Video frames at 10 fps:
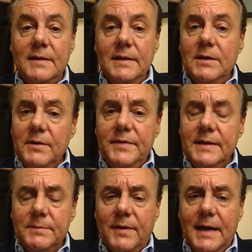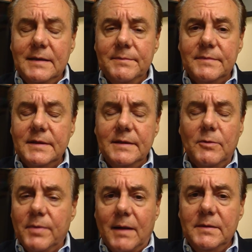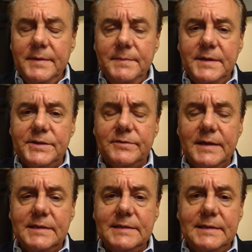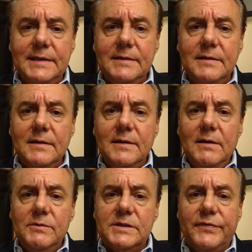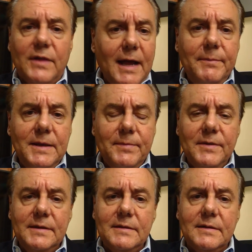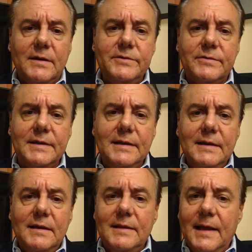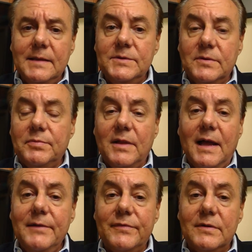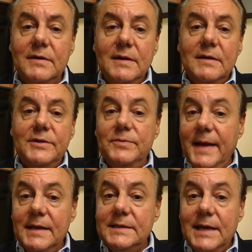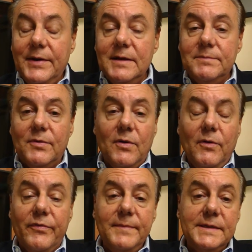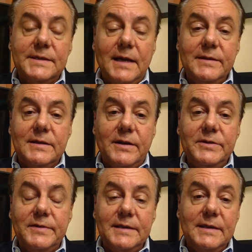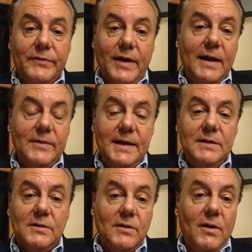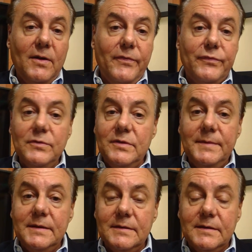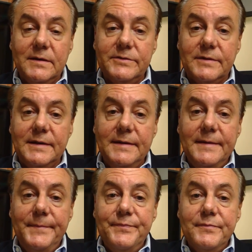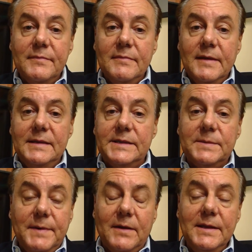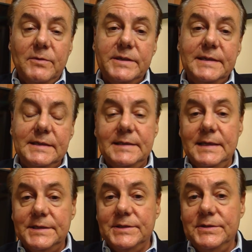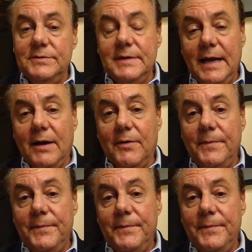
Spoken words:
The only thing the Obama administration did was fly people into the country, allow them to apply for humanitarian parole from inside the country, and then violating the law, flew them into the country. And that's apparently what she intends to do now.